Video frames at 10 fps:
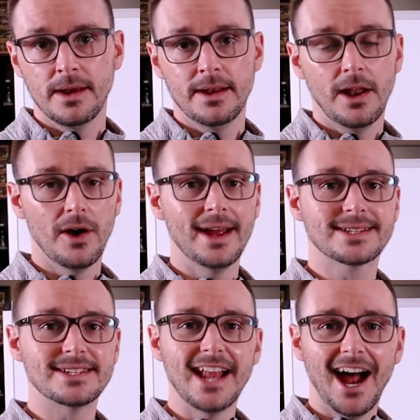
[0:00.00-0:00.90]
Now,
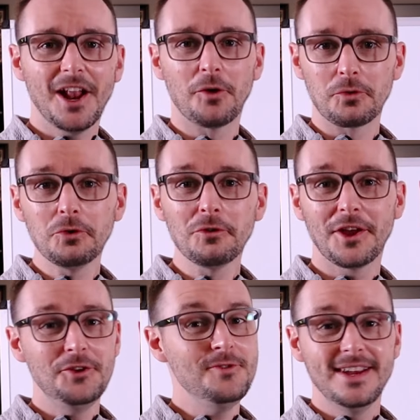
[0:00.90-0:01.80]
it's not a rule
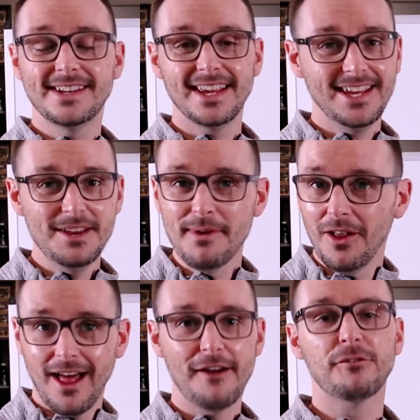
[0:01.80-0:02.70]
that you need to
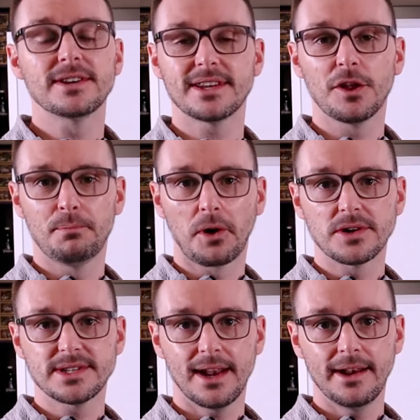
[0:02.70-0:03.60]
email every single
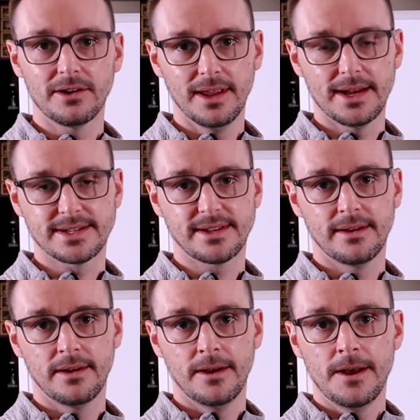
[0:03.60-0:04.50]
person in your list.
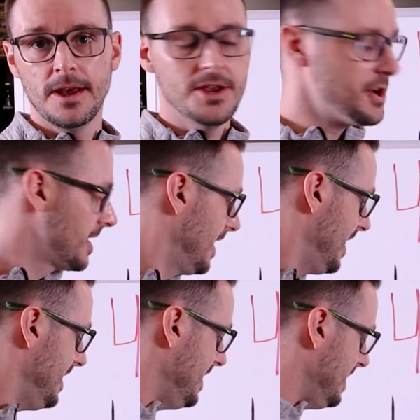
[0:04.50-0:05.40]
You're going
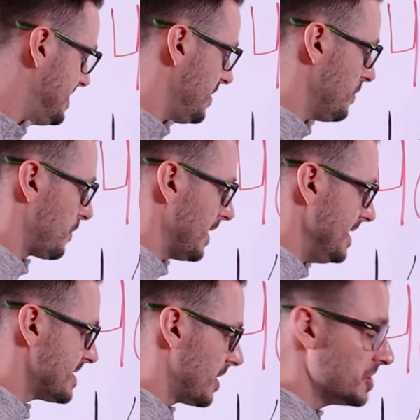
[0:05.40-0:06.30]
to need to
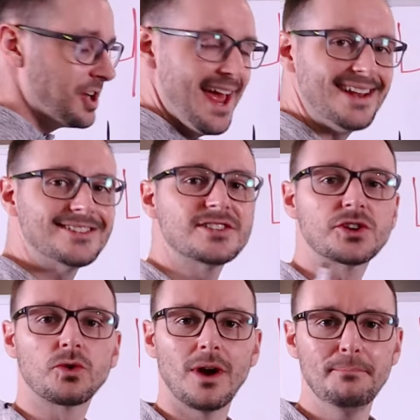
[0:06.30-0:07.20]
research and
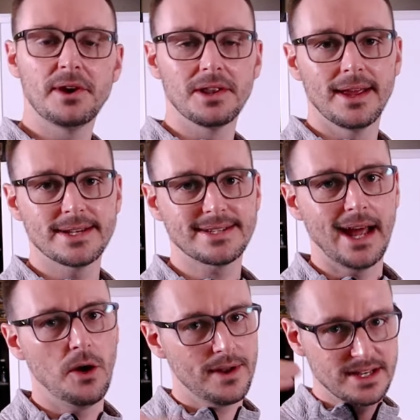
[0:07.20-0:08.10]
scrub your list
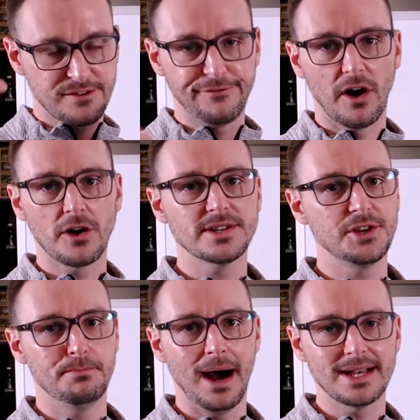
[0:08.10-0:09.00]
down as far as
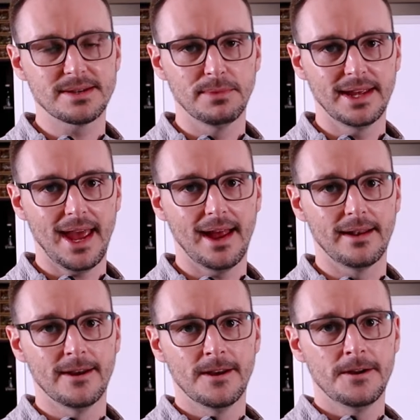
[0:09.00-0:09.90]
you possibly can.
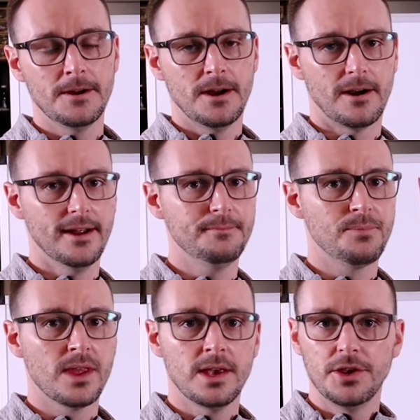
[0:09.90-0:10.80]
All right?
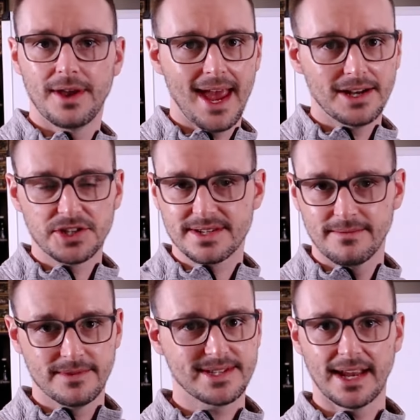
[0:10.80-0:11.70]
You can't
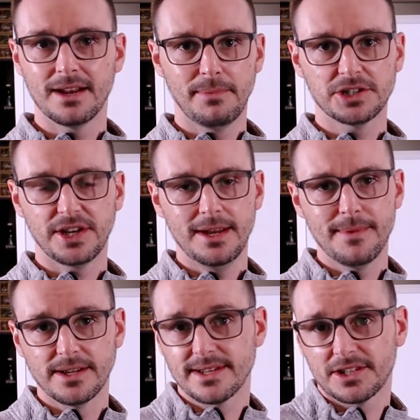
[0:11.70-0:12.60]
just send a bunch of
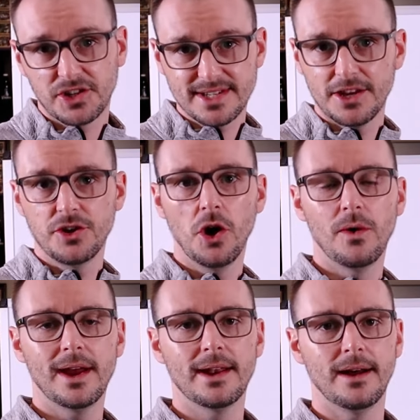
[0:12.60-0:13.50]
emails. Let's just say you go
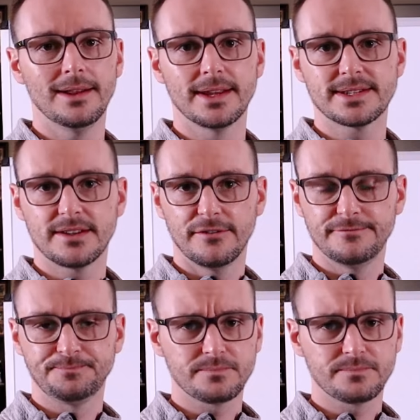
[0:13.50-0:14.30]
and get a list of